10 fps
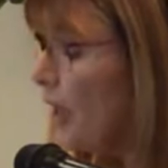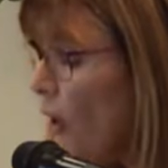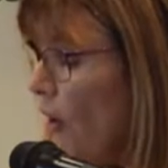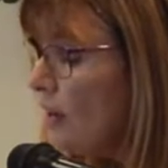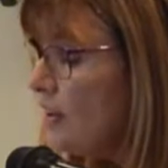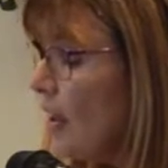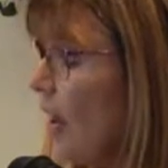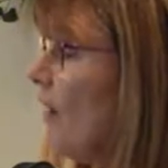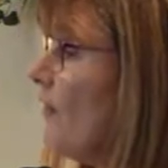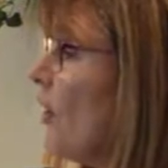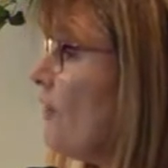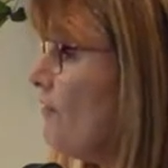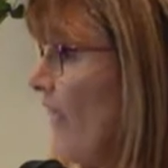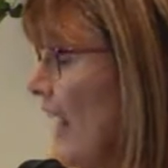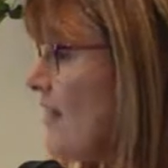because of her
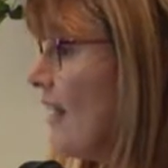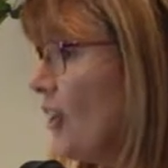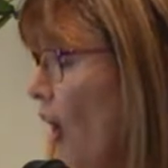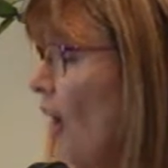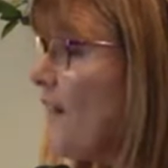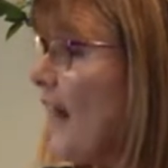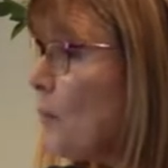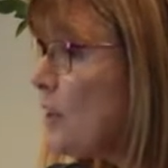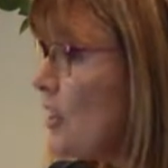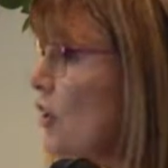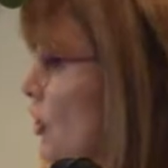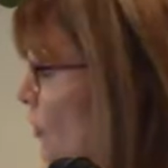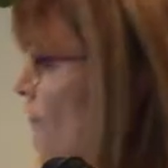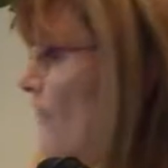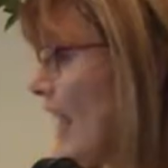faith in God, that was a
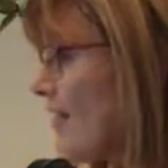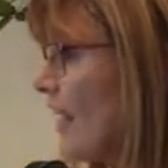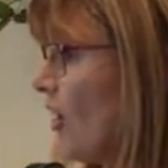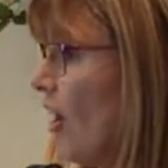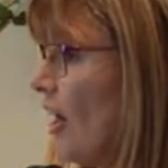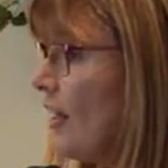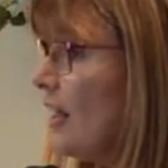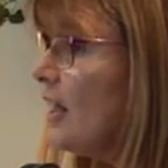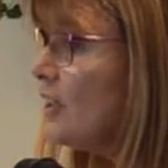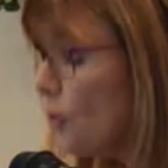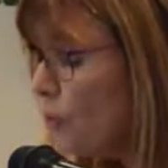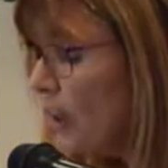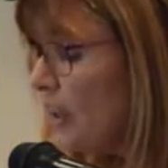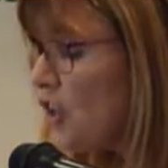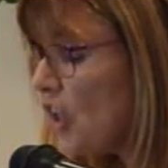new faith in God, to
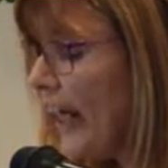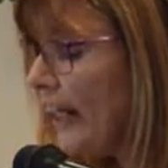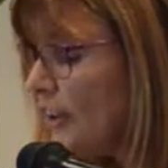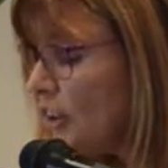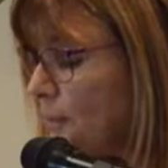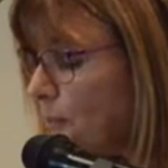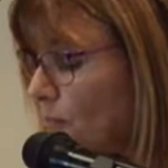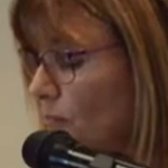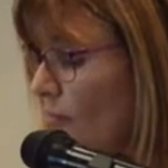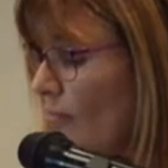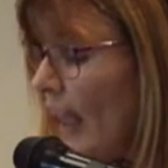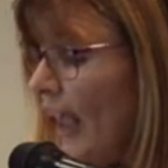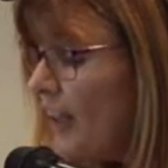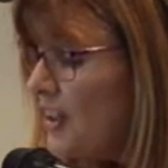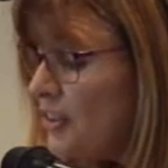really change. And
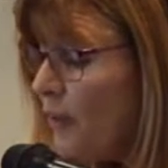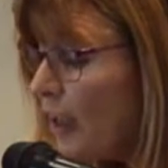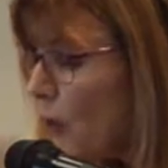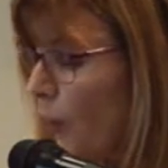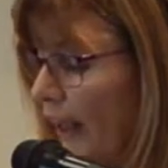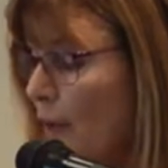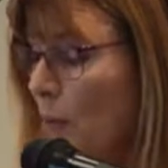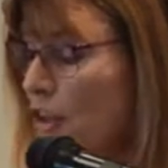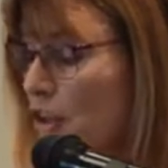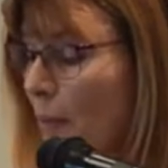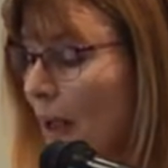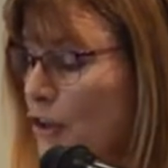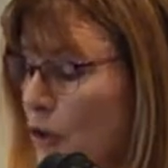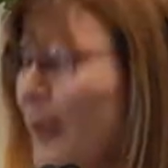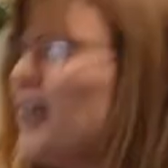I just really quickly want to share about
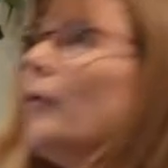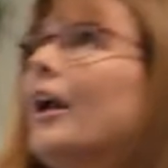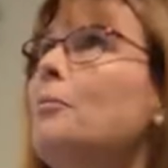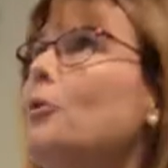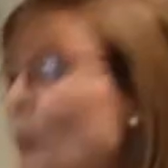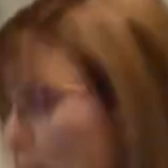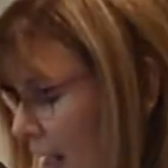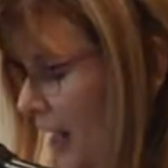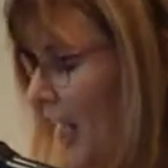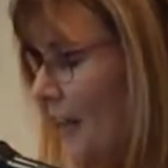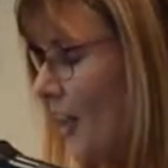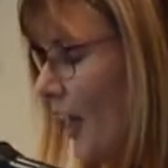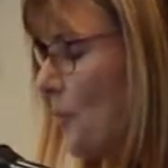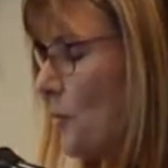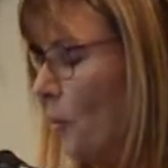two incredible women that
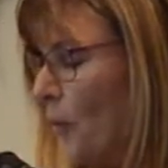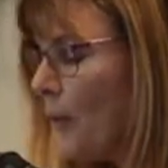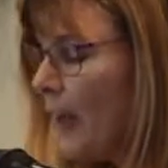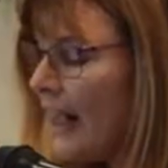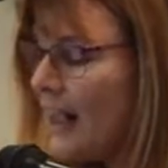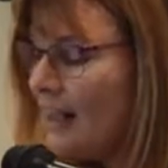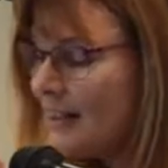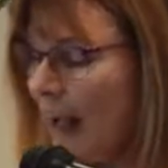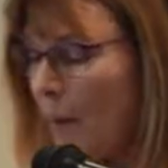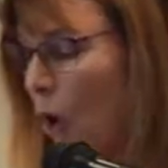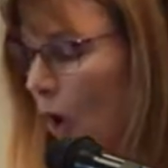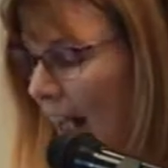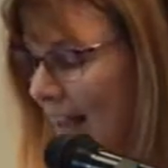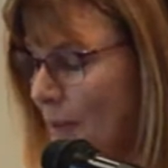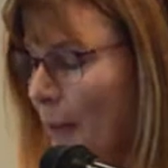I, we were in Samoa
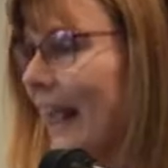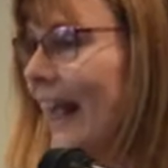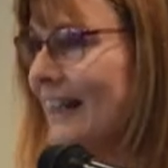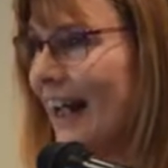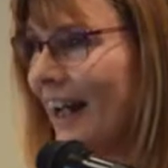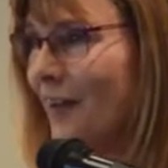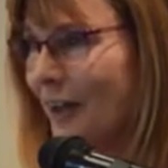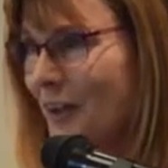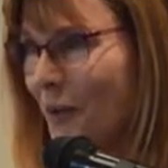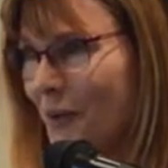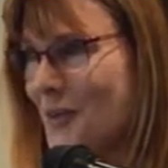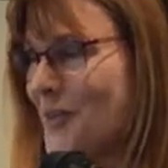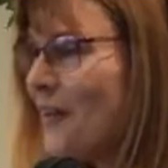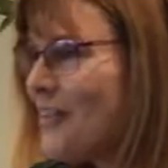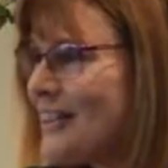last weekend at our inaugural
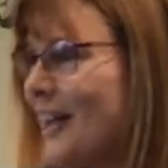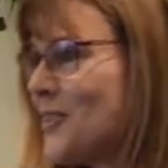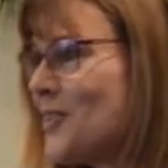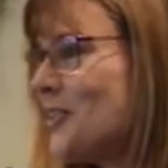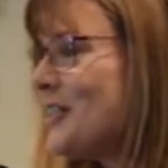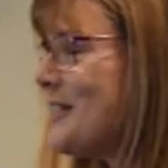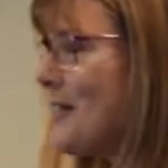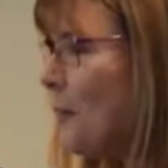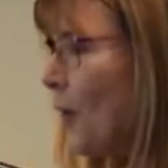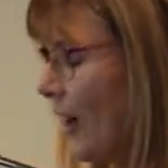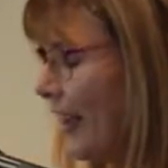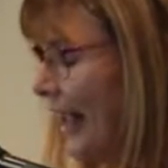service at our church in Samoa,